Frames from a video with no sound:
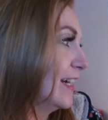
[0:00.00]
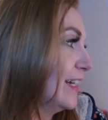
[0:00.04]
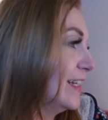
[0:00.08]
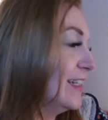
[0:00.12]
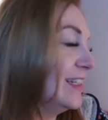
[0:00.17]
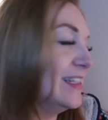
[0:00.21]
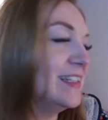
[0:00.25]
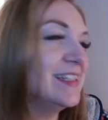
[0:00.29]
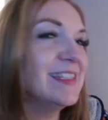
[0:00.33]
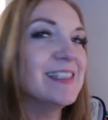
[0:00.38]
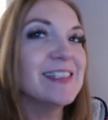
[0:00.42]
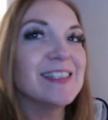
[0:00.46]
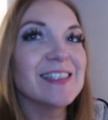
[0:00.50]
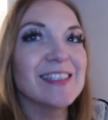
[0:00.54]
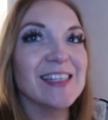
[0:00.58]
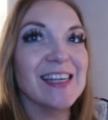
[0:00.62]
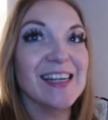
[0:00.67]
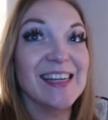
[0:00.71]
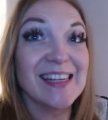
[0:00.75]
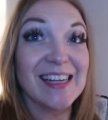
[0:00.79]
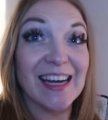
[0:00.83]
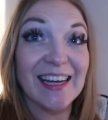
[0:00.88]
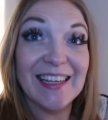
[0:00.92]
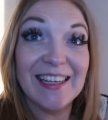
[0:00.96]

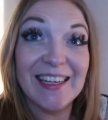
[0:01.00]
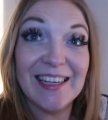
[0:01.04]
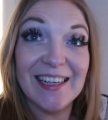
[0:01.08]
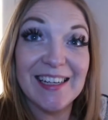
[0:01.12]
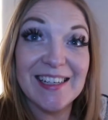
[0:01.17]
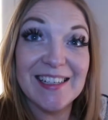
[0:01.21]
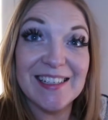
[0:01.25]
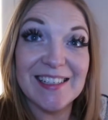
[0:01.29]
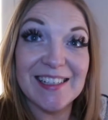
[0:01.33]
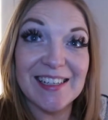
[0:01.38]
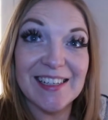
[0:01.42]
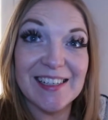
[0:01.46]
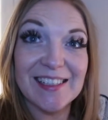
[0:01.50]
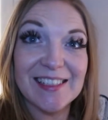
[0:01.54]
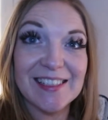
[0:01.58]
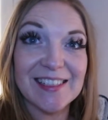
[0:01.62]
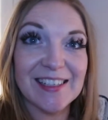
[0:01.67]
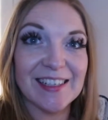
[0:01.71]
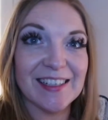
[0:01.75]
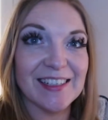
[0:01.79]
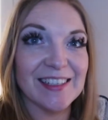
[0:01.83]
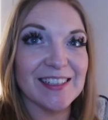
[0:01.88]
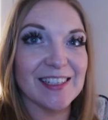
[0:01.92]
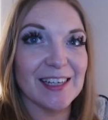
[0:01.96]
19 days,
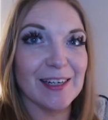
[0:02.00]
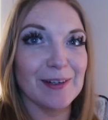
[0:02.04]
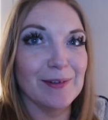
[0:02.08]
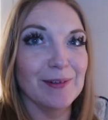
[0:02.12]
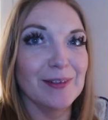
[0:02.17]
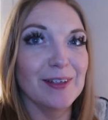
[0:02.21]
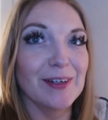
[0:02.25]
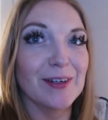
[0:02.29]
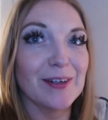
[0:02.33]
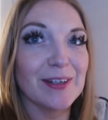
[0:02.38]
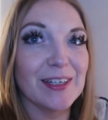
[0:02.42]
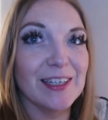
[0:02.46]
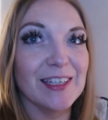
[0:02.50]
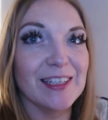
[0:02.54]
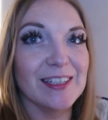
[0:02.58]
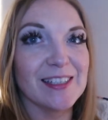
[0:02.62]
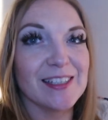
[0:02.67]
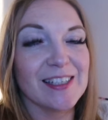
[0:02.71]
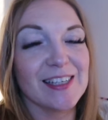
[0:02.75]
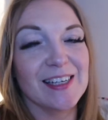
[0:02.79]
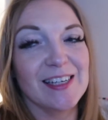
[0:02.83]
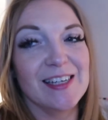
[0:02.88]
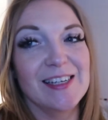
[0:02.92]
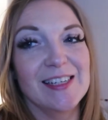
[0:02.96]
guys. How lucky
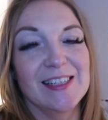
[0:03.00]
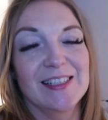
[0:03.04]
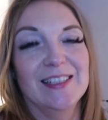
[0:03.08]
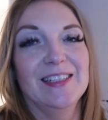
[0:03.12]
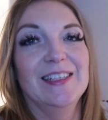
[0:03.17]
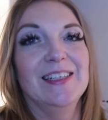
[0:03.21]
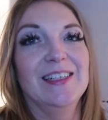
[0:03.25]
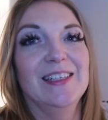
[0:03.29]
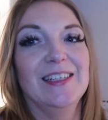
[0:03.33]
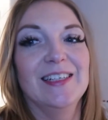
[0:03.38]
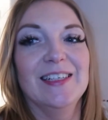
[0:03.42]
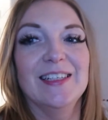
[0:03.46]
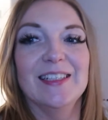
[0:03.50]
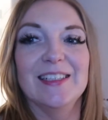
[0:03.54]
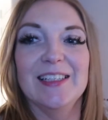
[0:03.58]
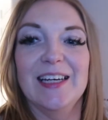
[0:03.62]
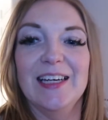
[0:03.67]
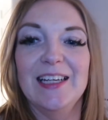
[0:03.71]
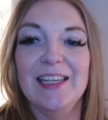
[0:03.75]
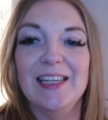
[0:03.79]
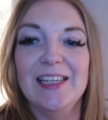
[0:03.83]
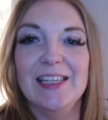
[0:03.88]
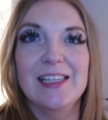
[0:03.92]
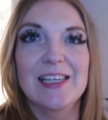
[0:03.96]
is he?
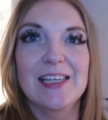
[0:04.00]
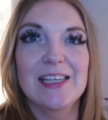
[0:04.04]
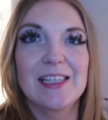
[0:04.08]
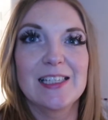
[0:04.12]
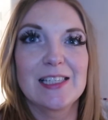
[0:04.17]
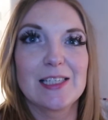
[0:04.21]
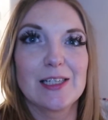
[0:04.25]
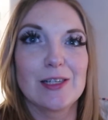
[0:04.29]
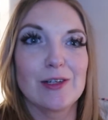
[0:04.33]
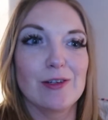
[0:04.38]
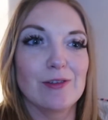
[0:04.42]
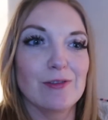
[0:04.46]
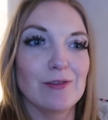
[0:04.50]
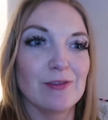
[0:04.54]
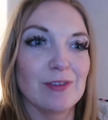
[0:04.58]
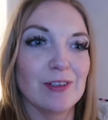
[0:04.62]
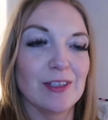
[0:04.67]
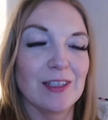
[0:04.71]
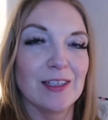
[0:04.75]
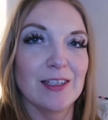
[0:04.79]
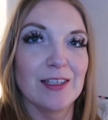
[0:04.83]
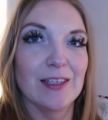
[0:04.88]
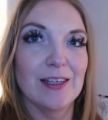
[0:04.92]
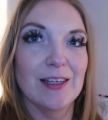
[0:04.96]
19 days off.
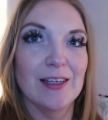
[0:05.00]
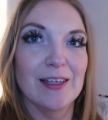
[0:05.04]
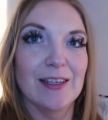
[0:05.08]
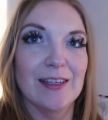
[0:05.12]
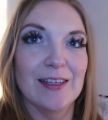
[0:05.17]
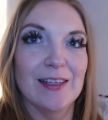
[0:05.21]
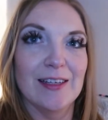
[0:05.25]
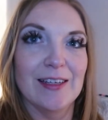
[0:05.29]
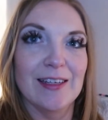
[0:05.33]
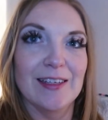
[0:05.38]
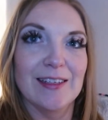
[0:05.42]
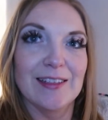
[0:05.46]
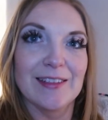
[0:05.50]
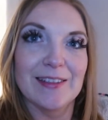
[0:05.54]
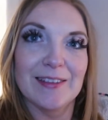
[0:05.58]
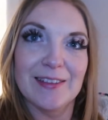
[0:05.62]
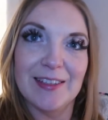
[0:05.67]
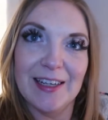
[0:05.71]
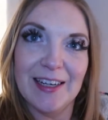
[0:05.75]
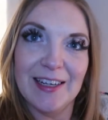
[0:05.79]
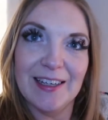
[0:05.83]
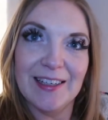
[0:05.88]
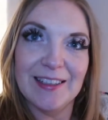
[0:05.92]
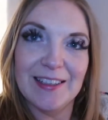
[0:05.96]
So
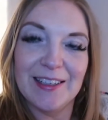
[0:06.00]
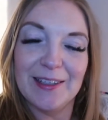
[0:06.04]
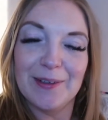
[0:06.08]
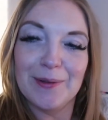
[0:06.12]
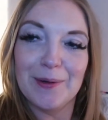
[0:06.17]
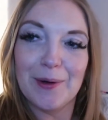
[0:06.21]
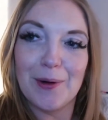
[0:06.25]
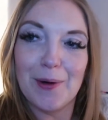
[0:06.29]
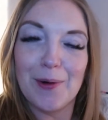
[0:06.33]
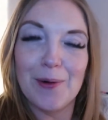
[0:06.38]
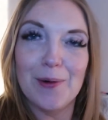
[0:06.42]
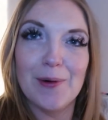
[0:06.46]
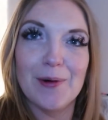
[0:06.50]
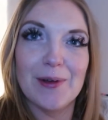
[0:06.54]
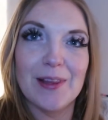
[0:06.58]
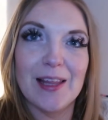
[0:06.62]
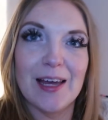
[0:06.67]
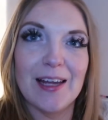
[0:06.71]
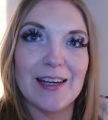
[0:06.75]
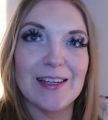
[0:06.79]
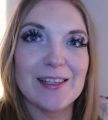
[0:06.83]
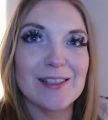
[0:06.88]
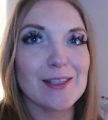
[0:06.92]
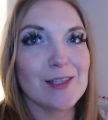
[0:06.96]
yeah, there we go.
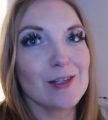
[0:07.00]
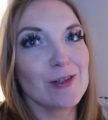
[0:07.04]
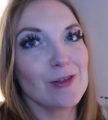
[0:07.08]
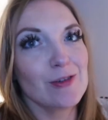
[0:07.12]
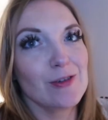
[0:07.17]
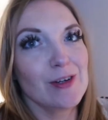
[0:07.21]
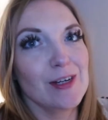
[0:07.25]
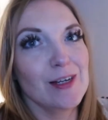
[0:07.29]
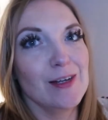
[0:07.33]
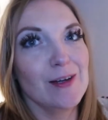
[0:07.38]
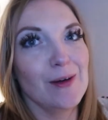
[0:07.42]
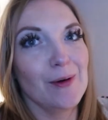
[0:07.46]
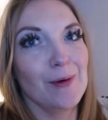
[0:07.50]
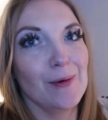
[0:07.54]
That is the tree